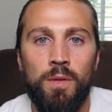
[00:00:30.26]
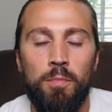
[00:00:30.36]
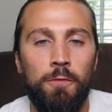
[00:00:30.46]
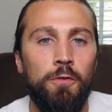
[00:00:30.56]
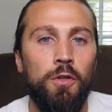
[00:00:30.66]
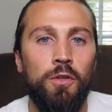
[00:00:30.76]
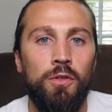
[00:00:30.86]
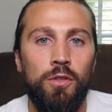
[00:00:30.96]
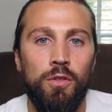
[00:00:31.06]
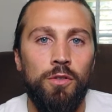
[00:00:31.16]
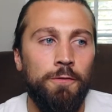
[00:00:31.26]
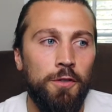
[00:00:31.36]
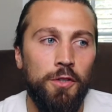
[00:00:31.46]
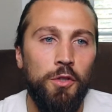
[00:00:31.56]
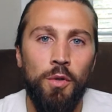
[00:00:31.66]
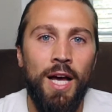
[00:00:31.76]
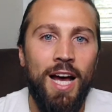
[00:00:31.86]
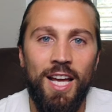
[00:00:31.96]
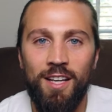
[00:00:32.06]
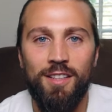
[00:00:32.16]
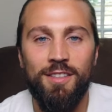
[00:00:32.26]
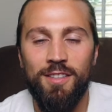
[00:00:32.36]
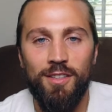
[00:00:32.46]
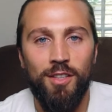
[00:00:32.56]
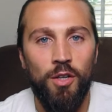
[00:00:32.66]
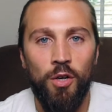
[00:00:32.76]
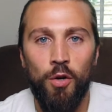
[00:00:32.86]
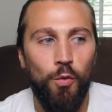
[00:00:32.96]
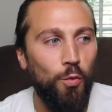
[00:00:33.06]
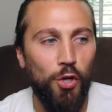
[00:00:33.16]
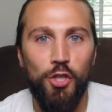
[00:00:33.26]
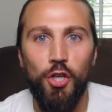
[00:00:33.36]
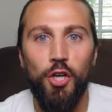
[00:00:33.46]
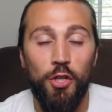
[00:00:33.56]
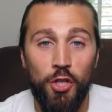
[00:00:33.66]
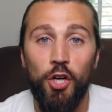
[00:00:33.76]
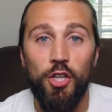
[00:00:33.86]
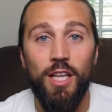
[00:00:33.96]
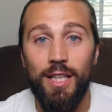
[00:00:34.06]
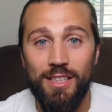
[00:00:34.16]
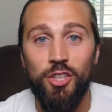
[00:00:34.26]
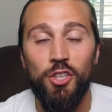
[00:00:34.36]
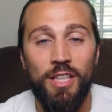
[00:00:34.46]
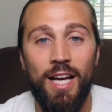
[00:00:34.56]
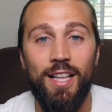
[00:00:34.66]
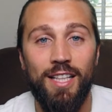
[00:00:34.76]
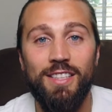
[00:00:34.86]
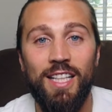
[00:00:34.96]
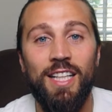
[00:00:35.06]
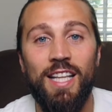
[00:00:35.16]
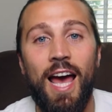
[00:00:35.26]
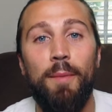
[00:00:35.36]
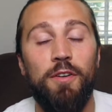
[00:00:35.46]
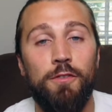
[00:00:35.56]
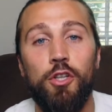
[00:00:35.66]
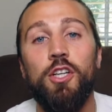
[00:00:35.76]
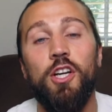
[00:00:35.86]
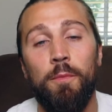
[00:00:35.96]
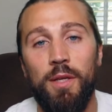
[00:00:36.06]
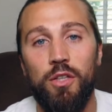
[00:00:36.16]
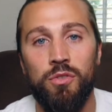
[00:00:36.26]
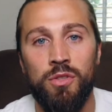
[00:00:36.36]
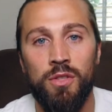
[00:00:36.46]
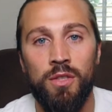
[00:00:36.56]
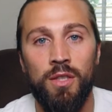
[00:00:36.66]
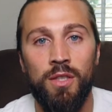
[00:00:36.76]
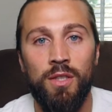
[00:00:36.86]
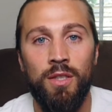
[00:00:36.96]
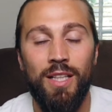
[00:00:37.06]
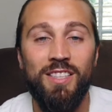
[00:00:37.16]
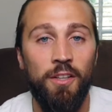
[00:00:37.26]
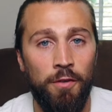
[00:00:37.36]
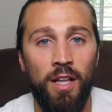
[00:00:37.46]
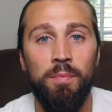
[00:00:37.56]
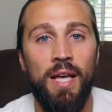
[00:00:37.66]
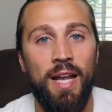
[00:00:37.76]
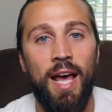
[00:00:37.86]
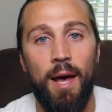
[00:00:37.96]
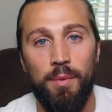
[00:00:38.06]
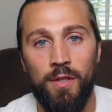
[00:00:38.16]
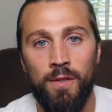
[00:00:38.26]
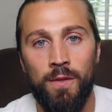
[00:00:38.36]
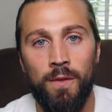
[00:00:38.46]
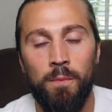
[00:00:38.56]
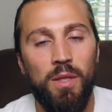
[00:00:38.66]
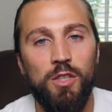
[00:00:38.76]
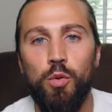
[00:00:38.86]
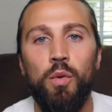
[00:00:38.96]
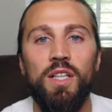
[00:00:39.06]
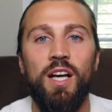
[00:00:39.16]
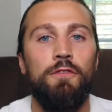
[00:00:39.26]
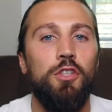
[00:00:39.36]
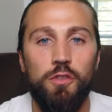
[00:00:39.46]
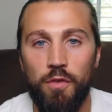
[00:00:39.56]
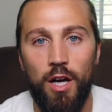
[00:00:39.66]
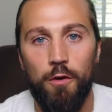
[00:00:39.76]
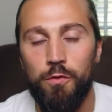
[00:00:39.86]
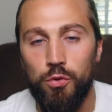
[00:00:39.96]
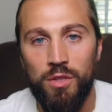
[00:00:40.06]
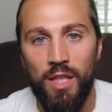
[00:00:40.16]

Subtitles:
But for you and I, we're good cooking. Let's learn that. Let's get in the habit of cooking our meals. Let's develop that habit because we want to diversify our foods